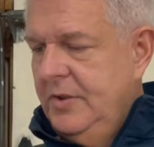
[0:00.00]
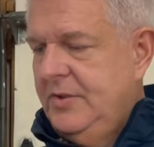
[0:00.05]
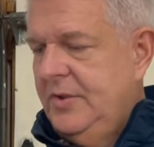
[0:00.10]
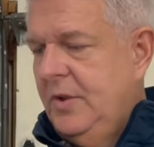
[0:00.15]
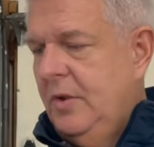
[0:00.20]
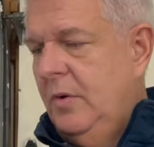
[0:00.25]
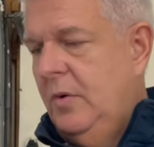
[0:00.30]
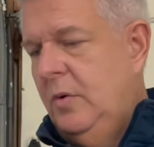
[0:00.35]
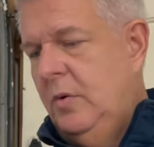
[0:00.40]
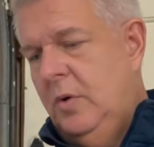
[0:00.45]

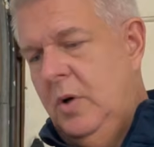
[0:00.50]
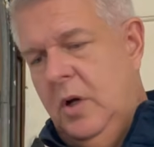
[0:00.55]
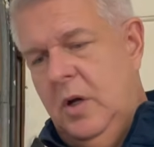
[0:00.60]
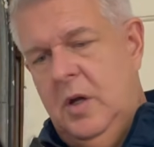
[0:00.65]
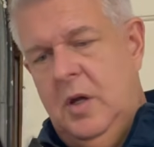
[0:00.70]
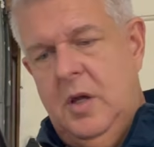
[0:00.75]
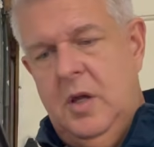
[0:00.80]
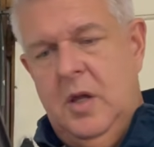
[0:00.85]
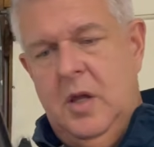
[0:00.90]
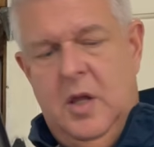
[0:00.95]
so
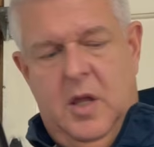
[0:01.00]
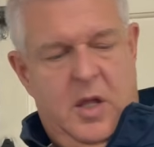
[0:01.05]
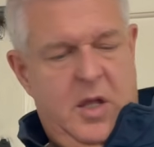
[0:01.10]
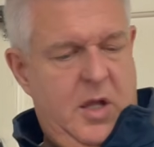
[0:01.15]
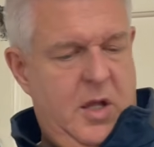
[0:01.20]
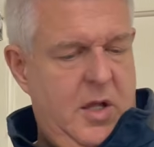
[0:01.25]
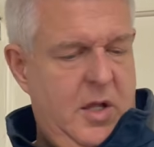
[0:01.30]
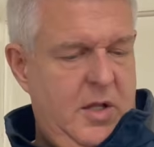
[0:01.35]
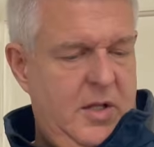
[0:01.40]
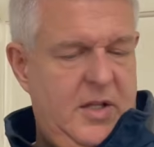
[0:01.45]

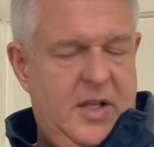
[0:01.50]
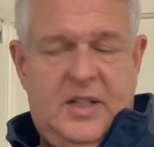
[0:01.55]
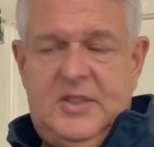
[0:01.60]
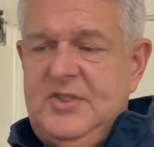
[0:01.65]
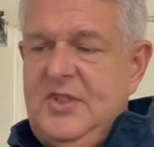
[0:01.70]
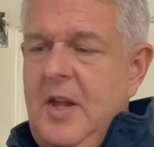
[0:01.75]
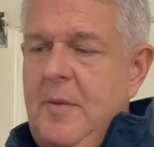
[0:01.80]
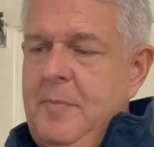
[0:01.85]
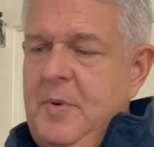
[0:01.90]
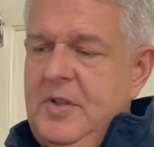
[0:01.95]
next
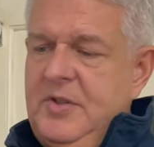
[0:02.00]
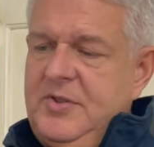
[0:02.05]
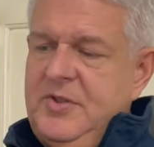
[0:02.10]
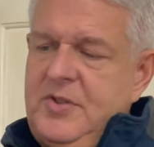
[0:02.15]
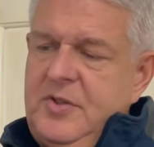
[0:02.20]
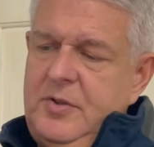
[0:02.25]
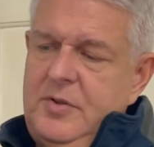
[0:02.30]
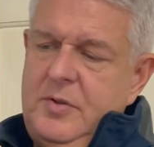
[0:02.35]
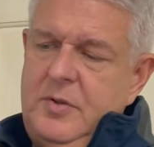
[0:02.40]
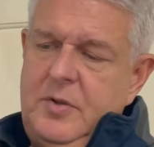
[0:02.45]
step is
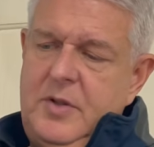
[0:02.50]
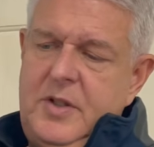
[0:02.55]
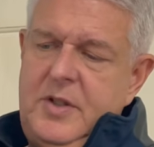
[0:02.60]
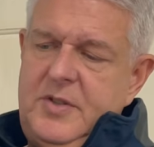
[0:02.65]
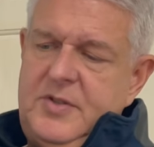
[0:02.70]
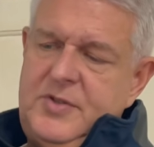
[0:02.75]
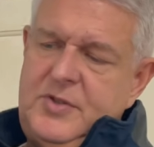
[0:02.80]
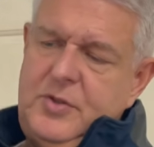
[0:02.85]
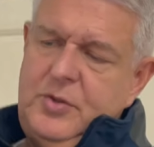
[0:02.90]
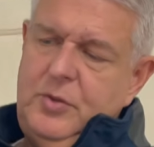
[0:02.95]

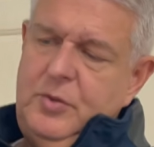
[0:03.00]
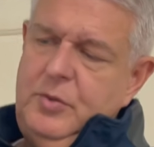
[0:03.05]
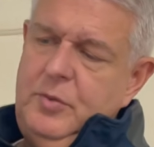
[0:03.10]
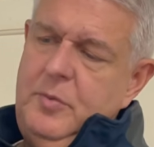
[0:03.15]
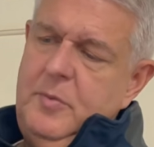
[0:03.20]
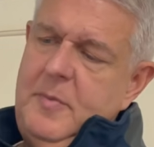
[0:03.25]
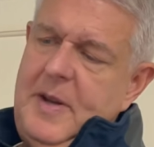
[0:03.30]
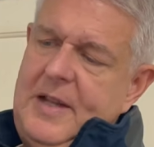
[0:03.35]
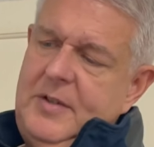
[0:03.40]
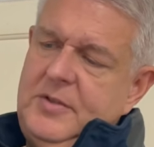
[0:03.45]
these
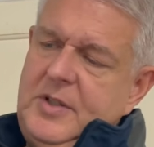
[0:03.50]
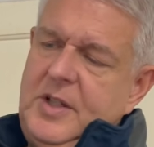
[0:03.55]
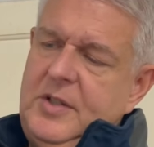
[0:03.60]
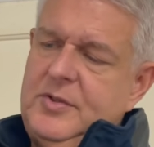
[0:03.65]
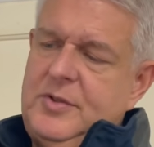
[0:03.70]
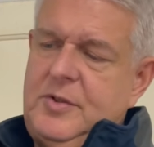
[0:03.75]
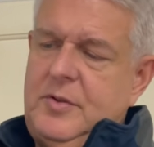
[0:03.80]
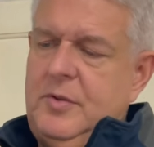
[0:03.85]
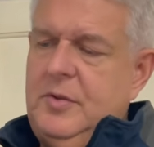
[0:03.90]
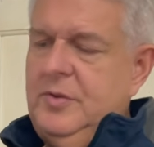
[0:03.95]
2 mounting
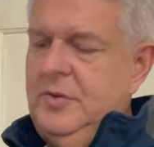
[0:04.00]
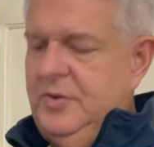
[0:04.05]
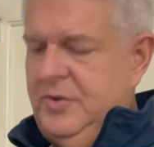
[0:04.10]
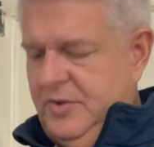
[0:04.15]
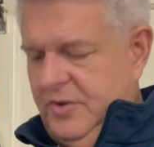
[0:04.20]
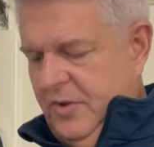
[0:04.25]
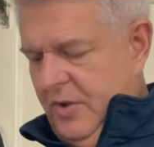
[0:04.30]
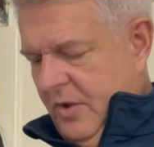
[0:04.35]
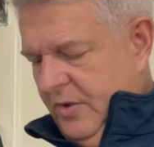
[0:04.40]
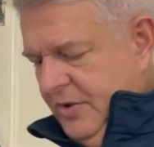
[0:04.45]

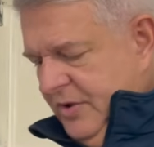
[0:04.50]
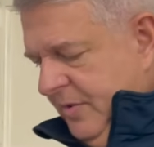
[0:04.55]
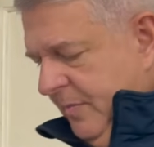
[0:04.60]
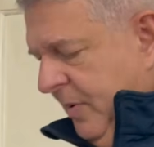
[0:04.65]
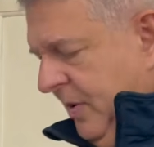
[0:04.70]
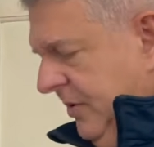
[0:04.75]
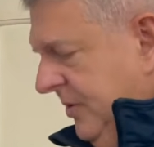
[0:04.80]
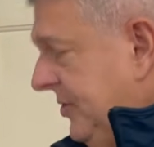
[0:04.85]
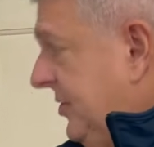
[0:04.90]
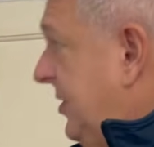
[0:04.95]
screws are
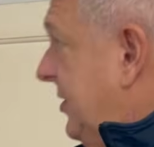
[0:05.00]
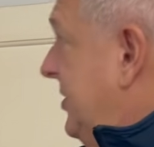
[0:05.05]
supposed to